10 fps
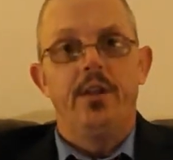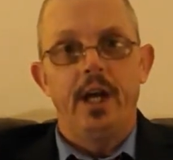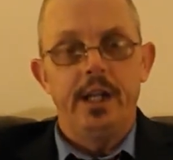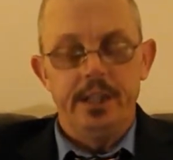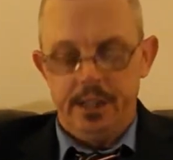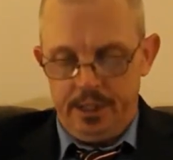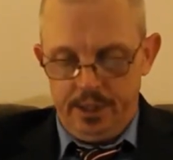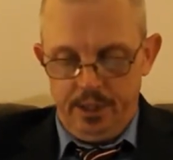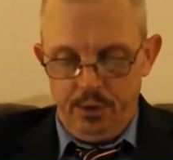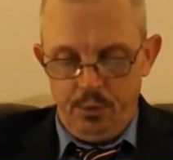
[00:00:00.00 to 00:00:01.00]
then
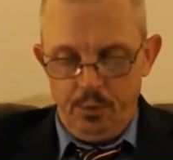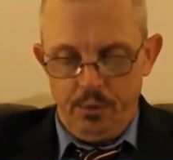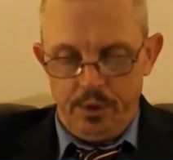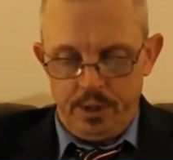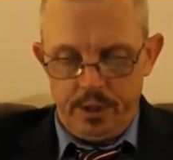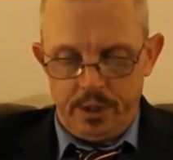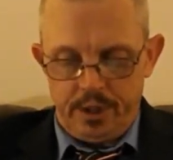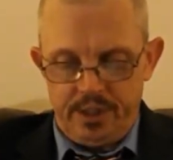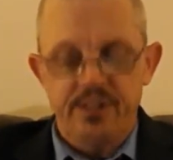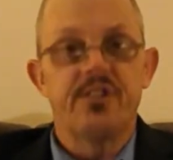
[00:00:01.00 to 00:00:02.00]
you
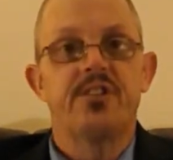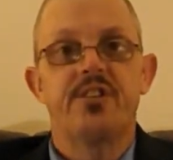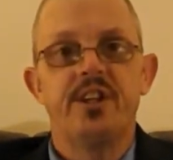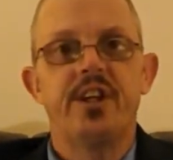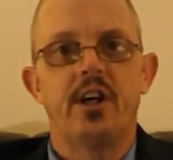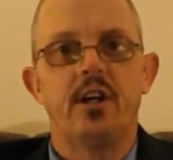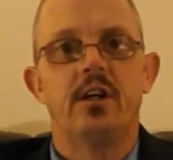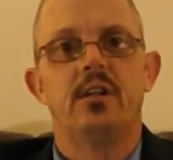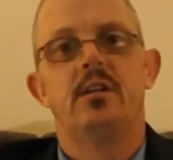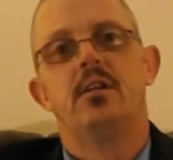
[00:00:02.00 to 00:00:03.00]
consider
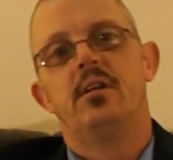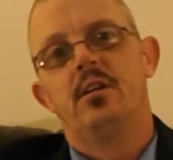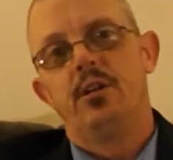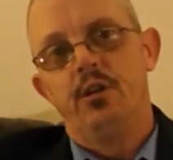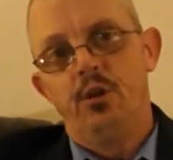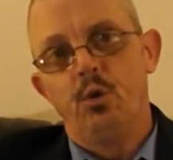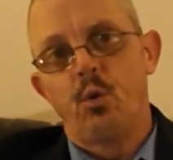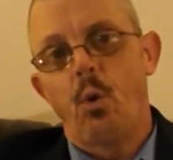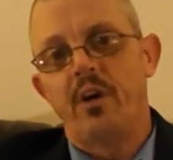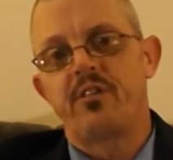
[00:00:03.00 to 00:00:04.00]
new
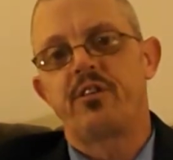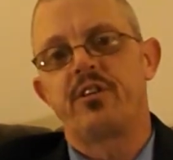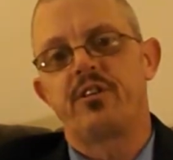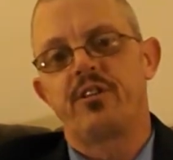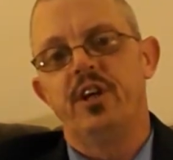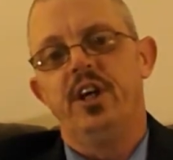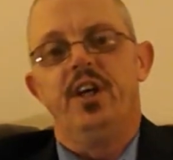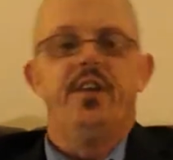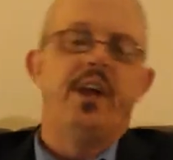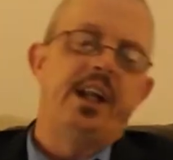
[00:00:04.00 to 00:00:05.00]
questions
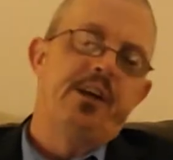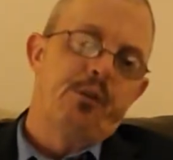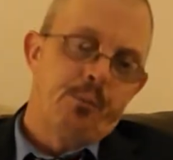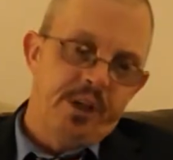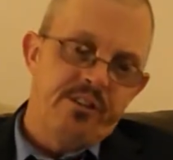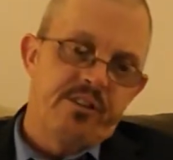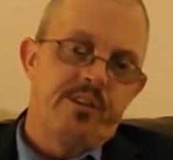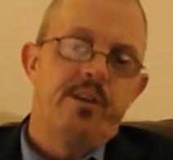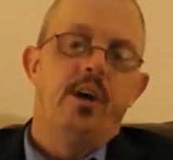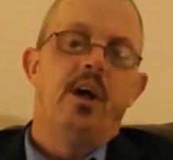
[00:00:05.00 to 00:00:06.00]
that have
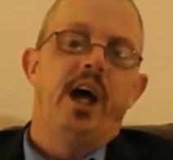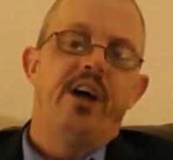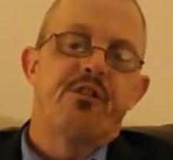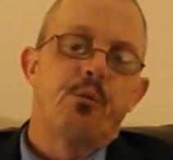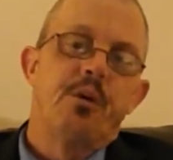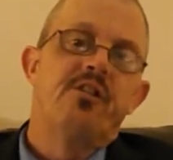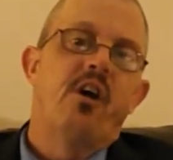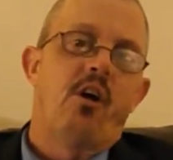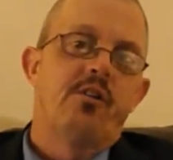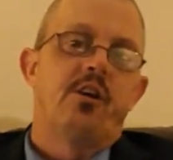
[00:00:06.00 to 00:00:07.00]
arisen as a
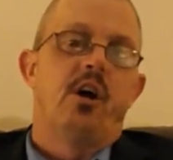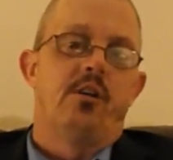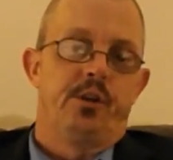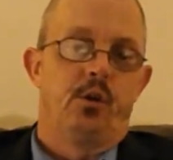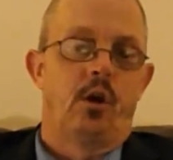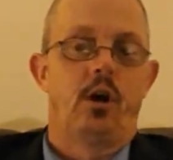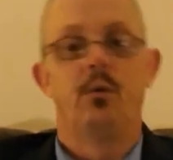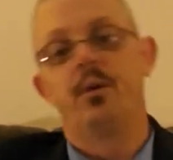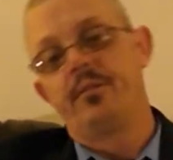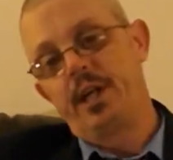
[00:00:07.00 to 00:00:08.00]
result of
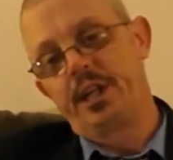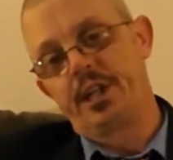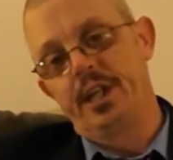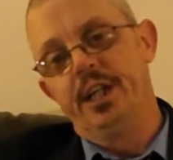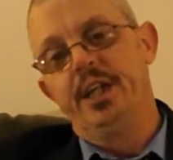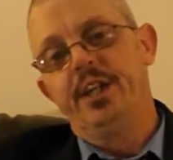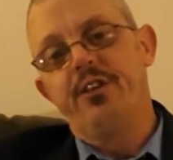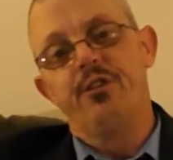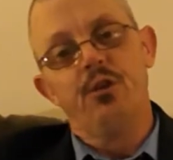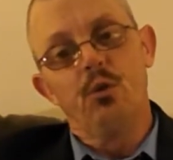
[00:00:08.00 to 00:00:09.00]
your reflection.
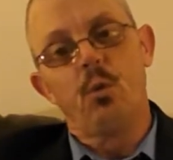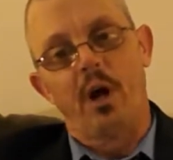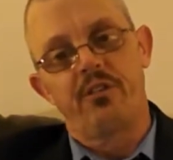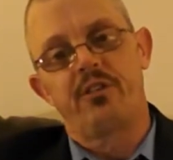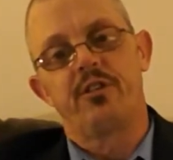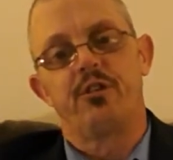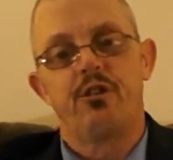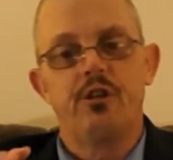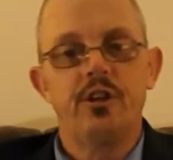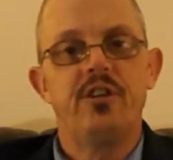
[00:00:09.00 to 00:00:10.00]
These new questions
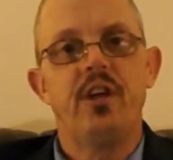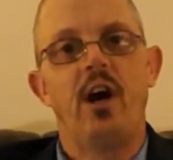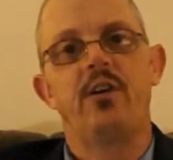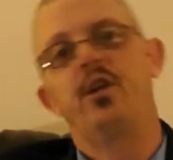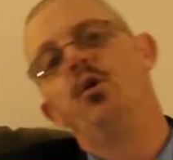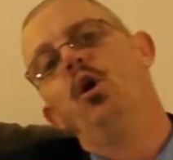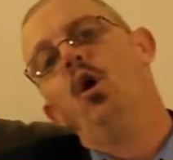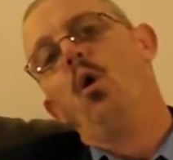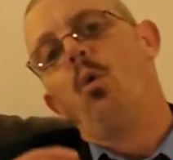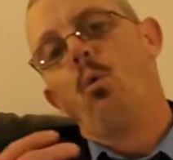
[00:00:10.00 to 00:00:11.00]
should tell you
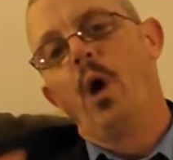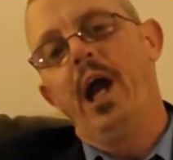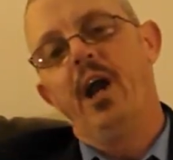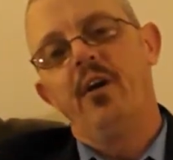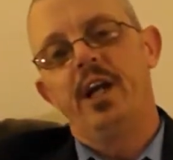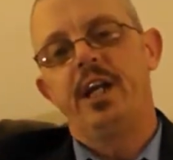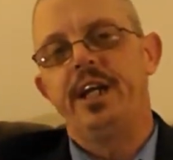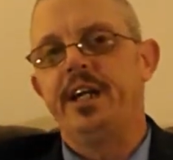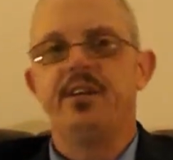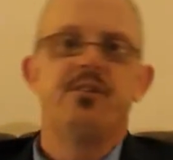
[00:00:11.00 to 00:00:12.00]
where it
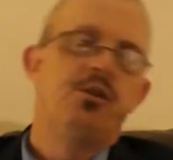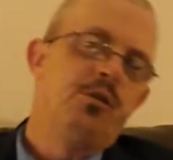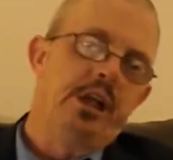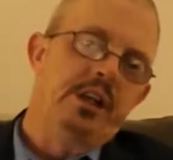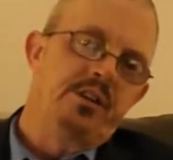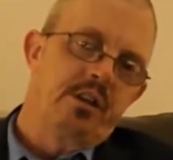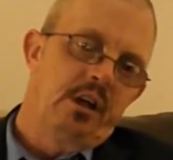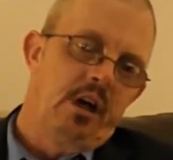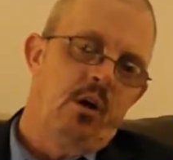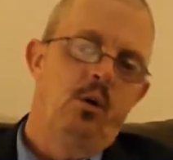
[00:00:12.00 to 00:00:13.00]
is you need to
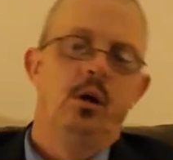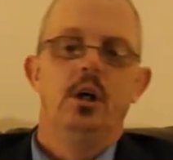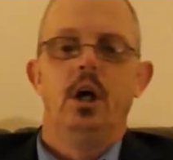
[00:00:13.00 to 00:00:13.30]
go